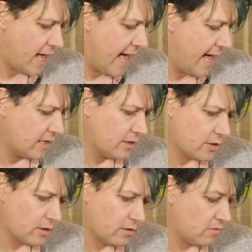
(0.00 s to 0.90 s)
and
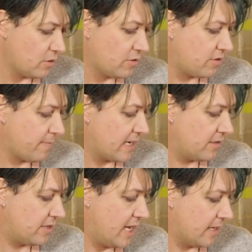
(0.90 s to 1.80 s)
you just make a
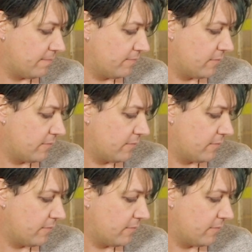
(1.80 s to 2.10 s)
start.